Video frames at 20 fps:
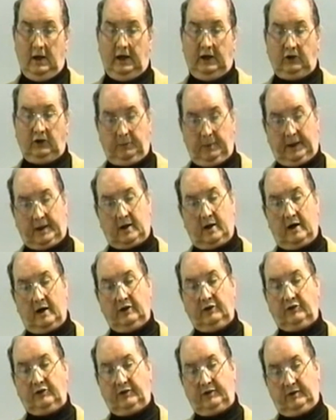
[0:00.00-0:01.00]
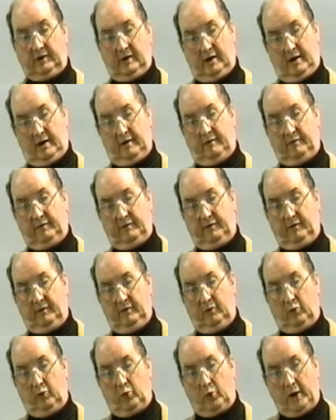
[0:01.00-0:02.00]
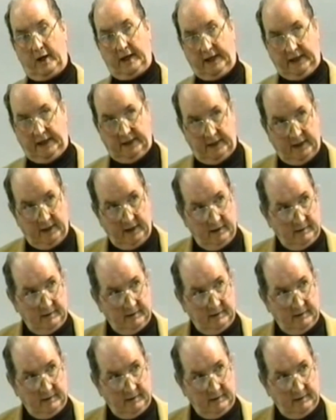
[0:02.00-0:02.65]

It's because of rain.